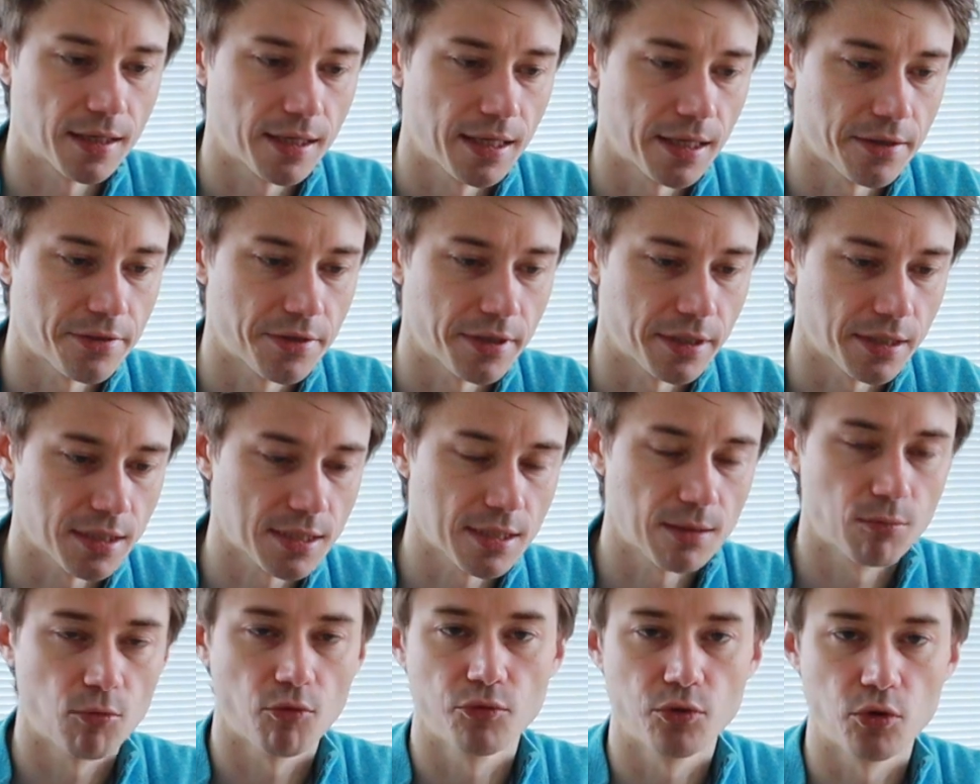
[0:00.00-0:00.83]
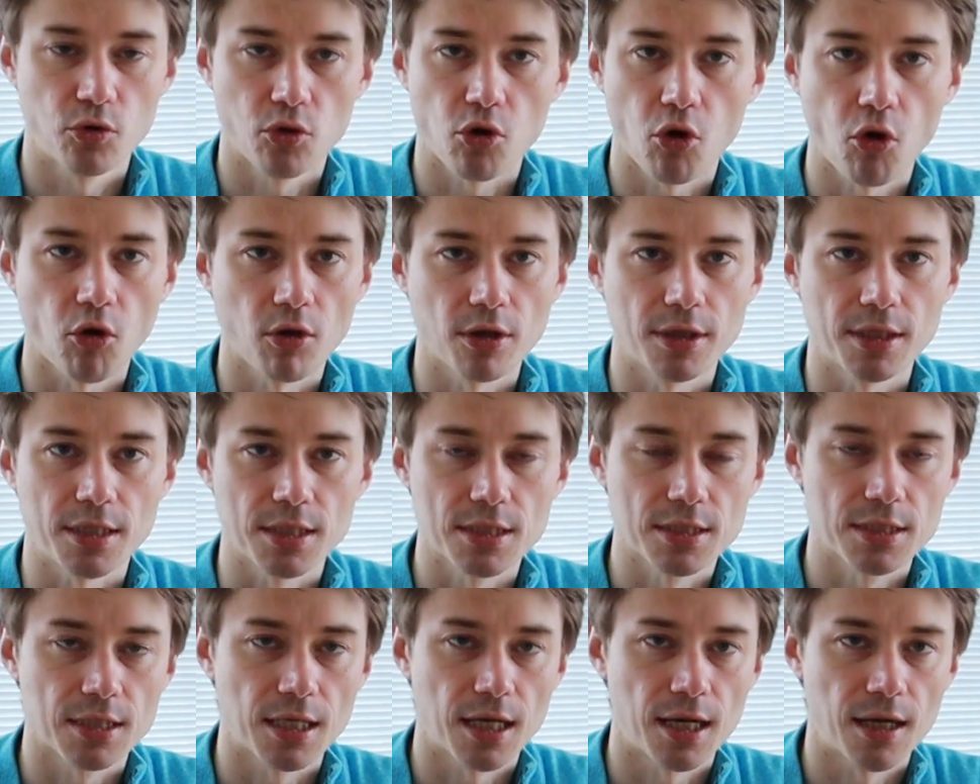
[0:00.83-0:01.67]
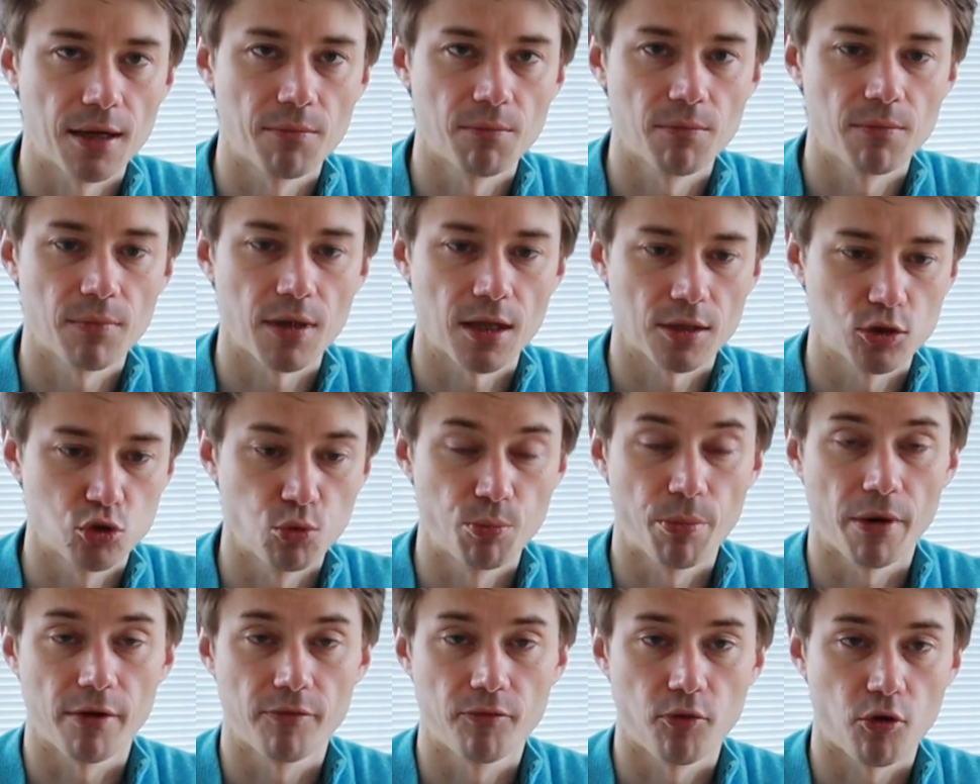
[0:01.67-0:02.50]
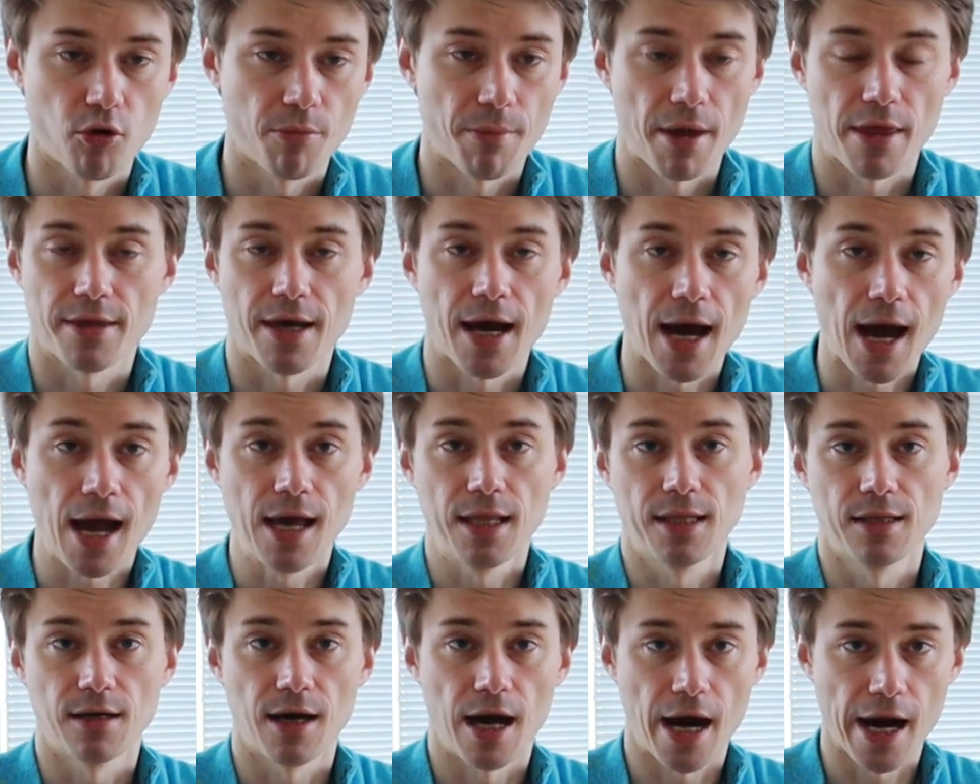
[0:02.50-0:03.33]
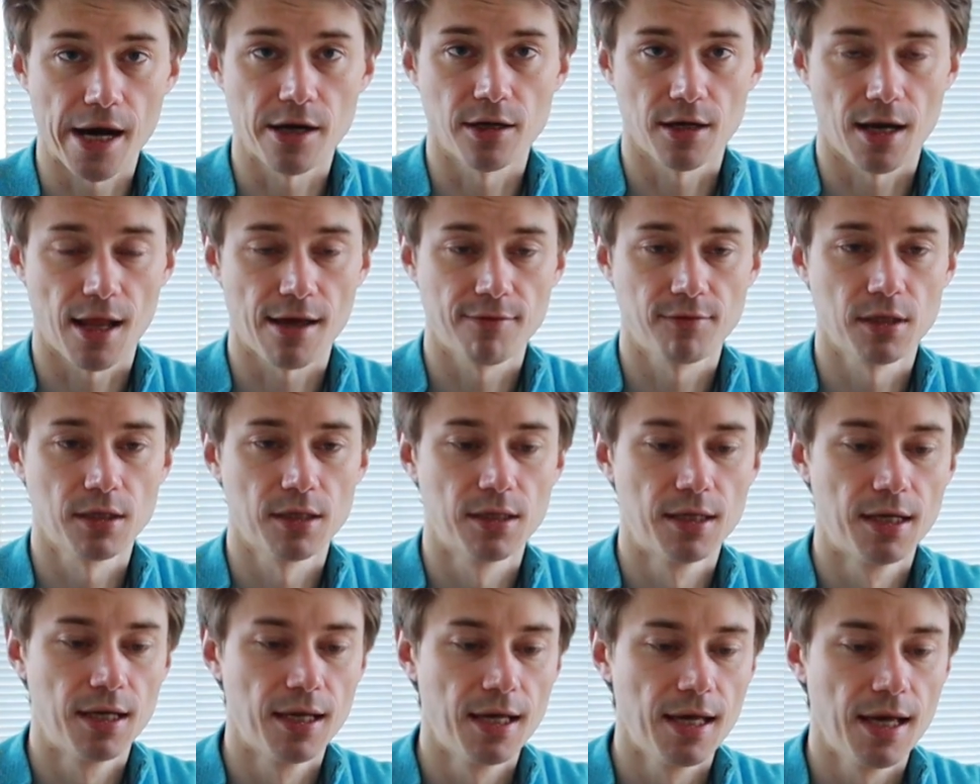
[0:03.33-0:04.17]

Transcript: getting some of your colleagues to perform at a higher level.